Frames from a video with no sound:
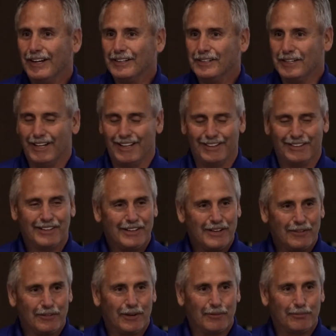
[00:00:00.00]
we
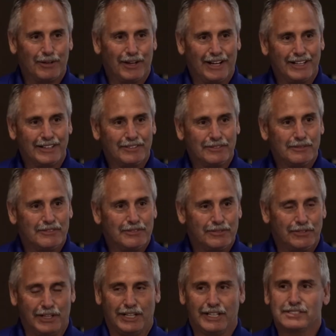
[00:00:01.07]
were playing
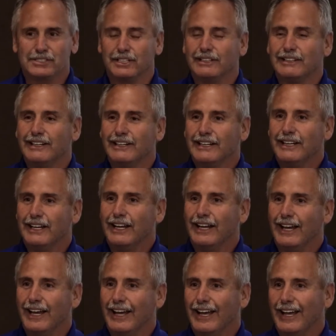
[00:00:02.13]
Phoenix, and
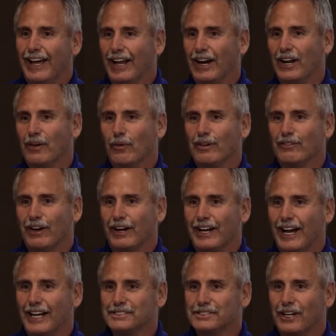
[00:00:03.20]
one of our
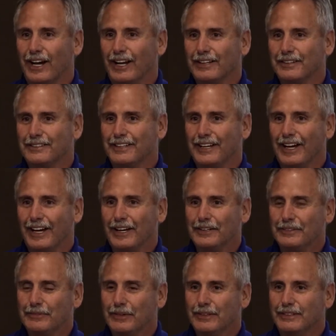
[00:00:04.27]
guys got
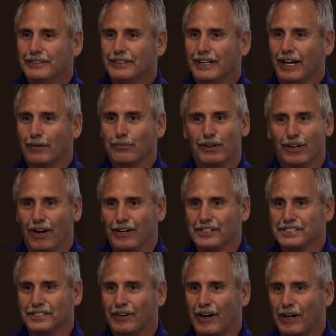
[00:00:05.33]
Ekman
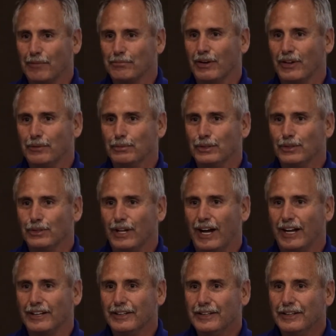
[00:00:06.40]
Larson right up by the blue
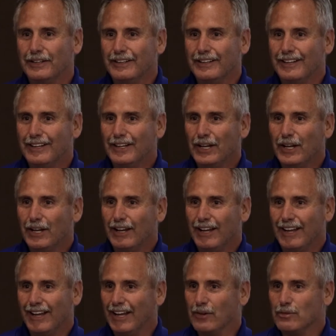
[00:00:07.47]
line.
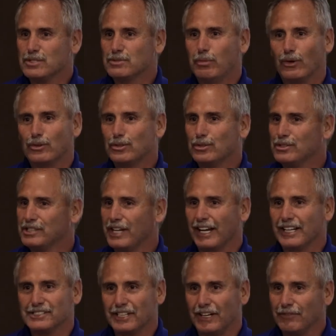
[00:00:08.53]
And it was about 2
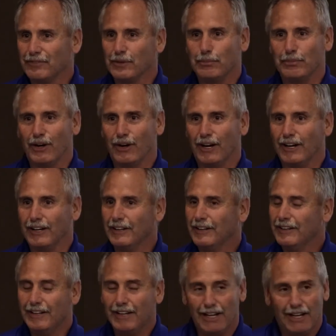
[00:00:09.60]
seconds left in the period.
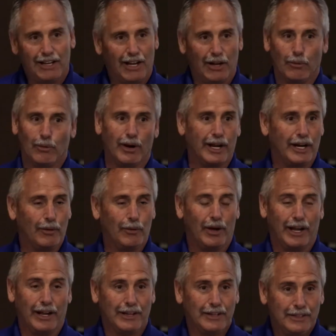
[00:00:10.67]
And right
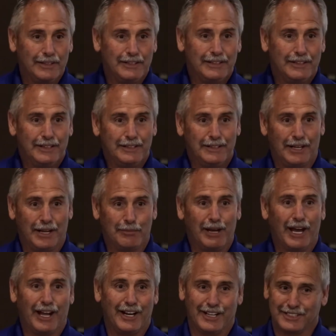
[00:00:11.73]
away, Tip
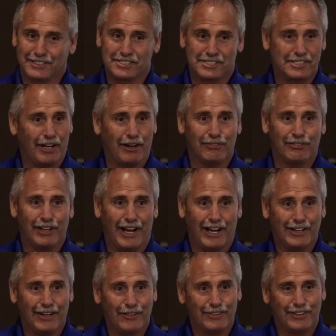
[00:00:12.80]
had a tough
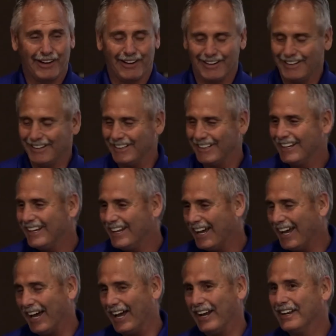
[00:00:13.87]
line out there.
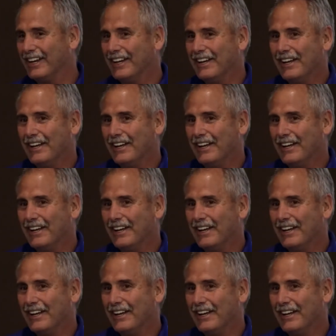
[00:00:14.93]
and